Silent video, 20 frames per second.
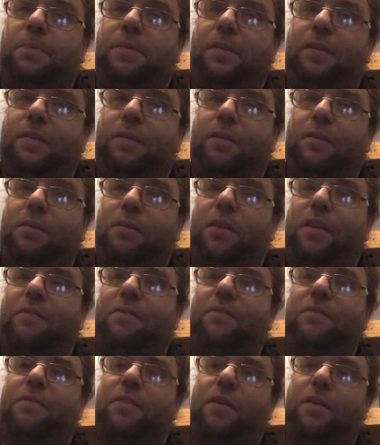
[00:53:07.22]
So they were
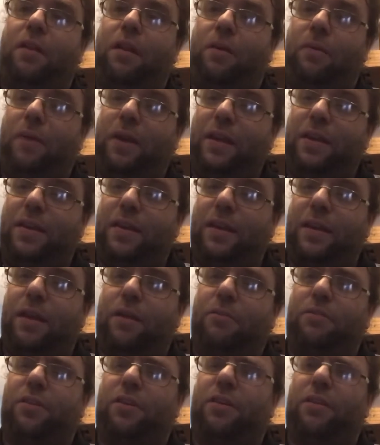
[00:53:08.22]
given very little weight in the
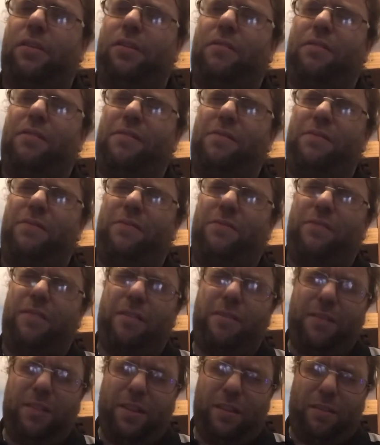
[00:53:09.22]
encounter cards, they were given
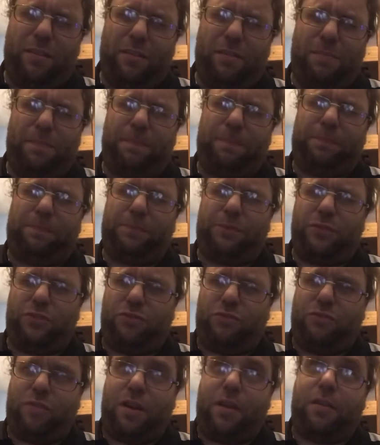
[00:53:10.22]
very little
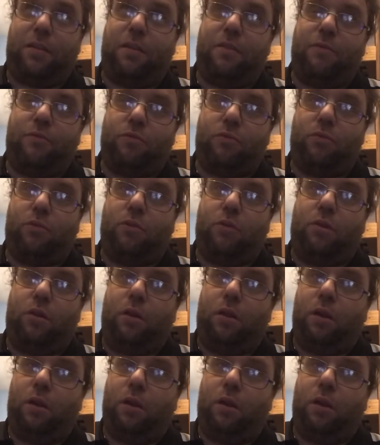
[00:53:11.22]
strength overall,